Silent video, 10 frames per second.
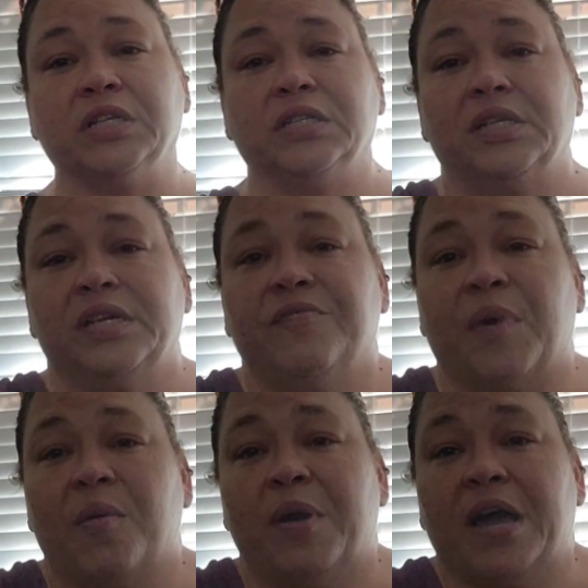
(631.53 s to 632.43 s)
to leave
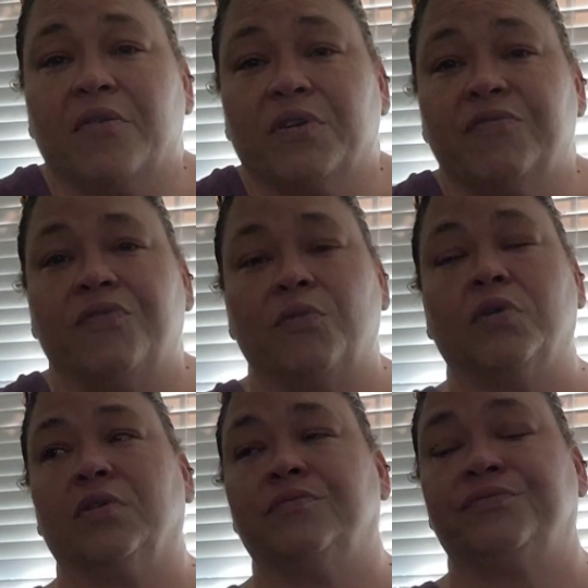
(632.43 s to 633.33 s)
my battery
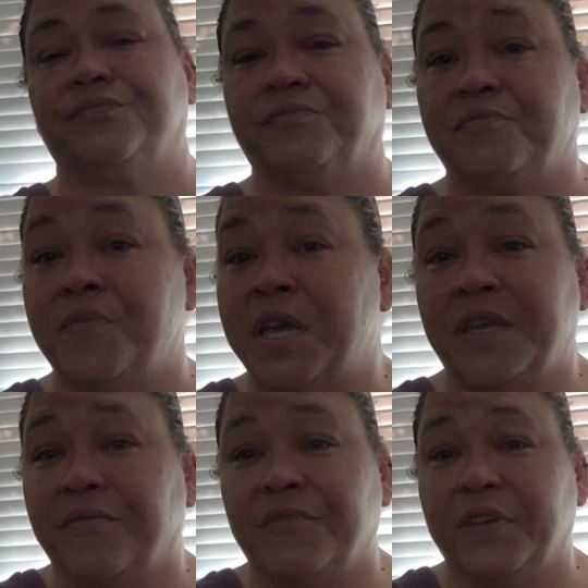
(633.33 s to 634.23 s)
for
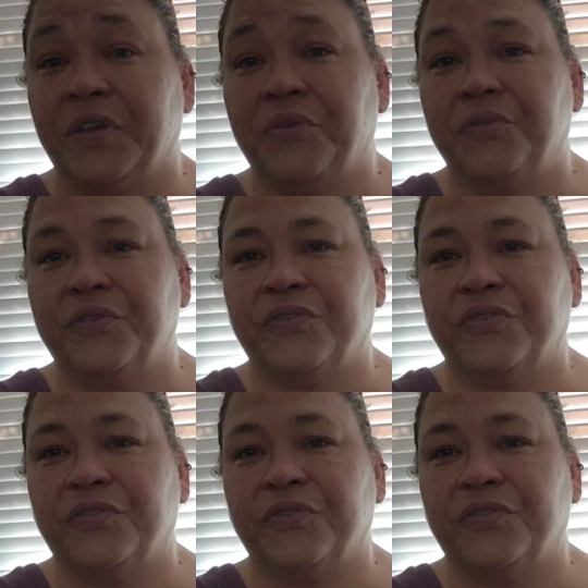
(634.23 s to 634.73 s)
making videos.